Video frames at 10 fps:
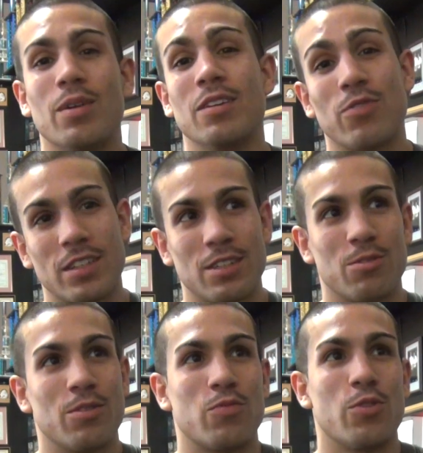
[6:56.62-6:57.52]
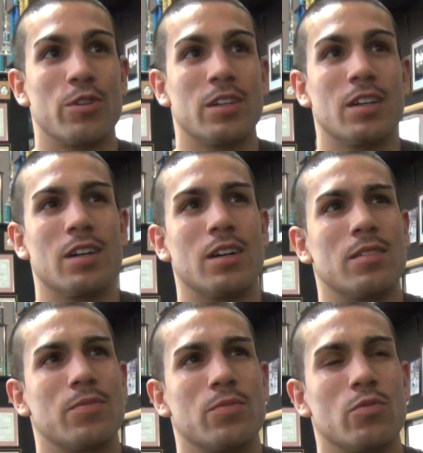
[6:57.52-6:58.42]
Well, he fights at 140, I
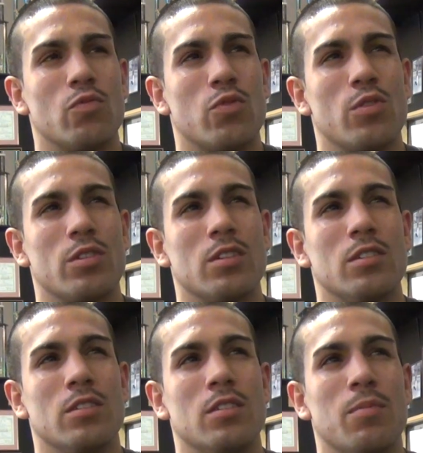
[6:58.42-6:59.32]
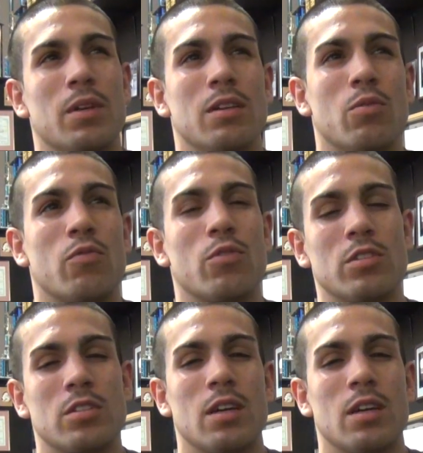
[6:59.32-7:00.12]
believe 147.